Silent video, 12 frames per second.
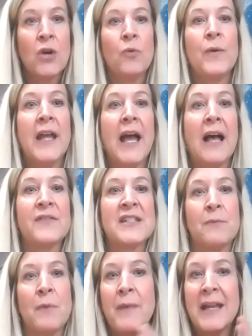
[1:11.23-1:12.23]
We have
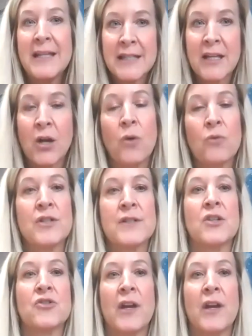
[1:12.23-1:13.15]
some amazing coaches and